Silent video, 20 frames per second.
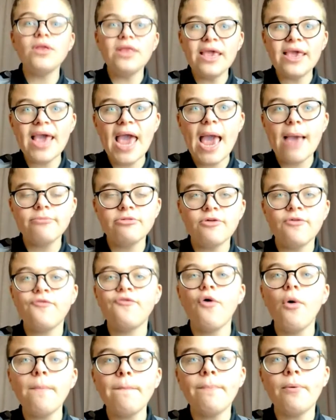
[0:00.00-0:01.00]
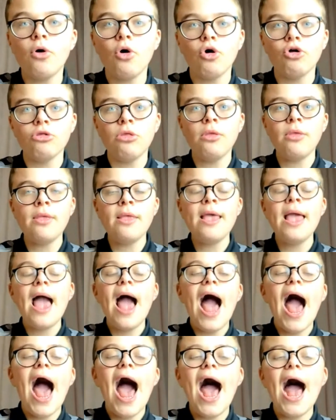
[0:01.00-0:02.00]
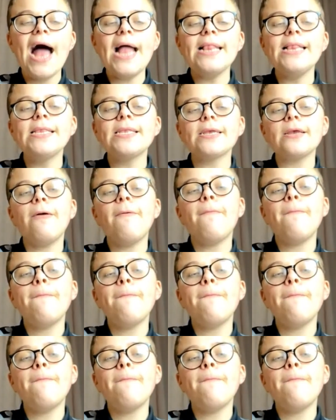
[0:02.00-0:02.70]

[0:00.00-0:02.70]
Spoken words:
winning games in football. And